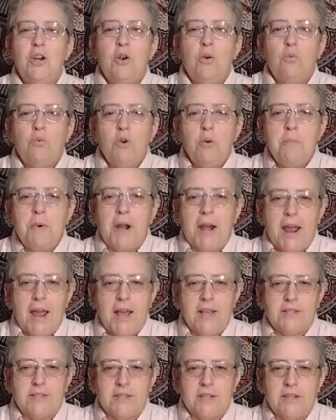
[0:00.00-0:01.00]
Rumor
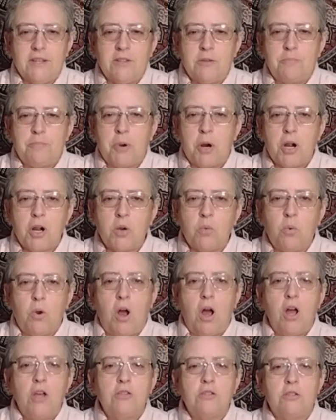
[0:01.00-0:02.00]
has it, the park will
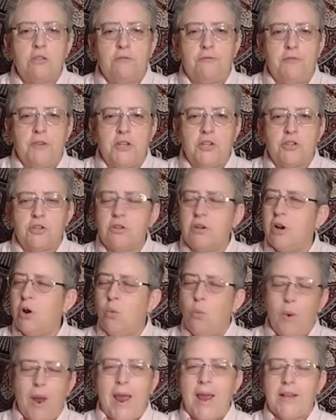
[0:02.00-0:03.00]
also feature a
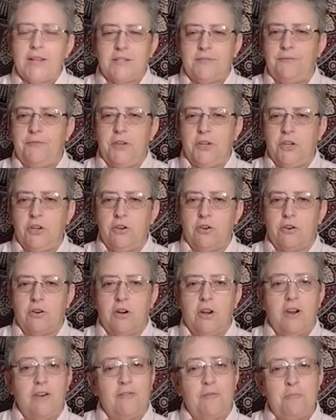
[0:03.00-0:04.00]
wax figure
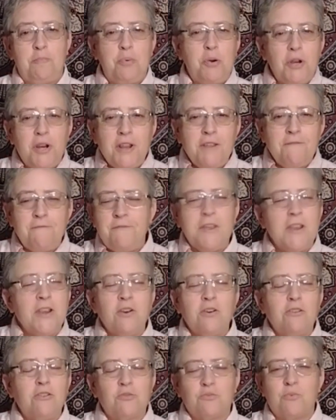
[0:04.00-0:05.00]
of Pudding
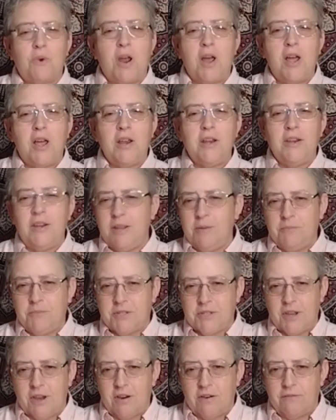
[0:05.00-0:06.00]
Fingers Ron
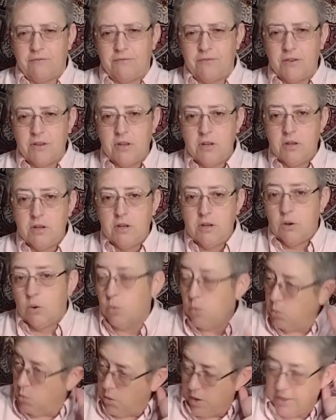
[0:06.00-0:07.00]
himself.
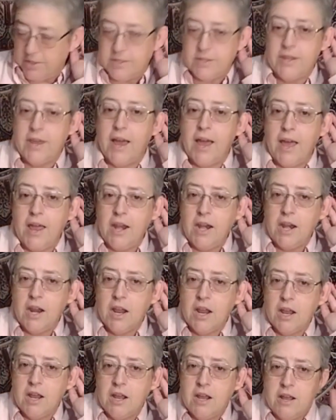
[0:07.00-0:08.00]
What's that?
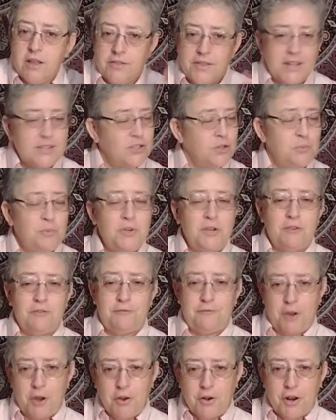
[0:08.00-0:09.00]
That's a real
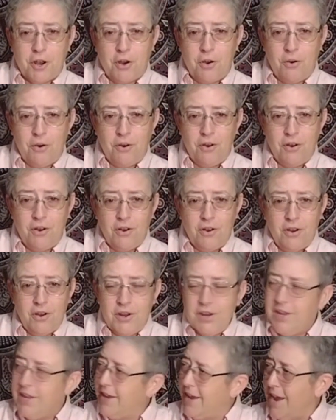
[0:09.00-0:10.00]
photo.
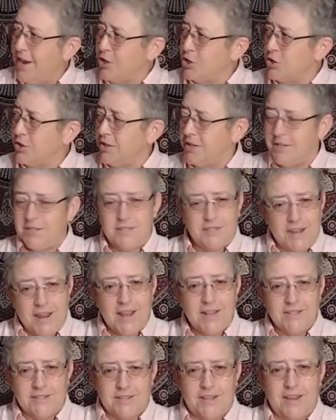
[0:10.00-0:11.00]
He actually
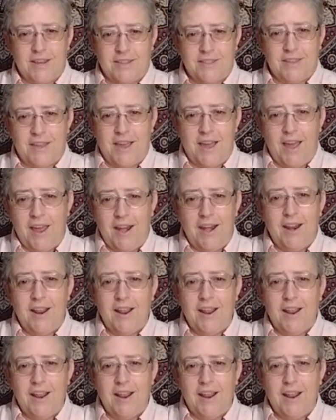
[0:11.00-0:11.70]
stands like that.